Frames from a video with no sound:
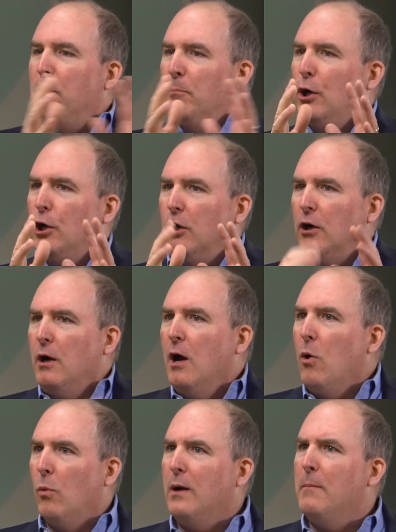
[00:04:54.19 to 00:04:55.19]
burger,
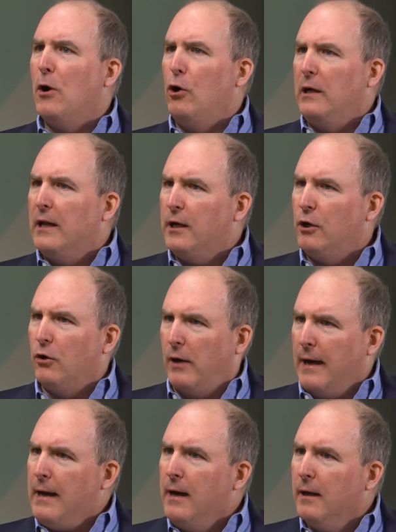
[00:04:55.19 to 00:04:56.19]
what about liquor,
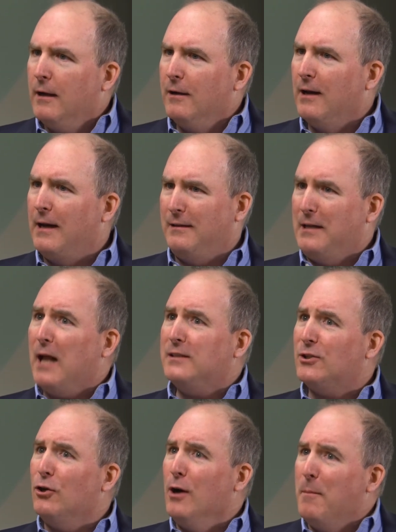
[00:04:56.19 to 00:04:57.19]
eh? Like
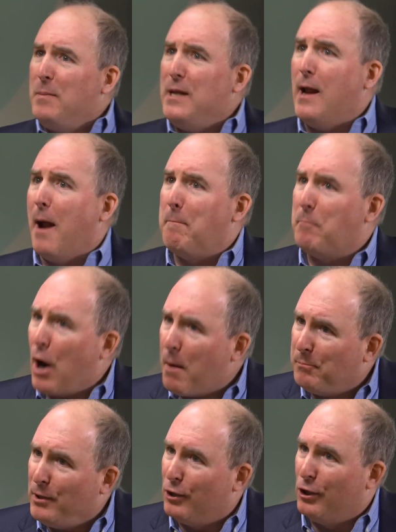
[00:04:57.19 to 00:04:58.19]
that's going to be a
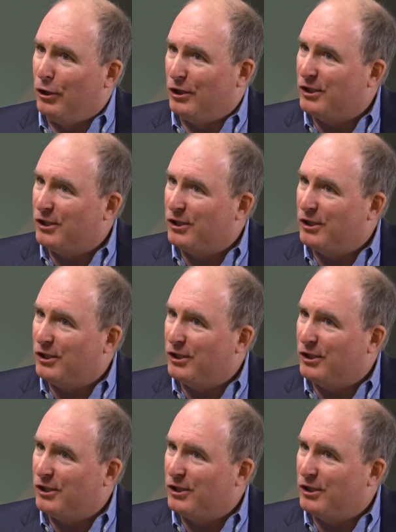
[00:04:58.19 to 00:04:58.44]
popular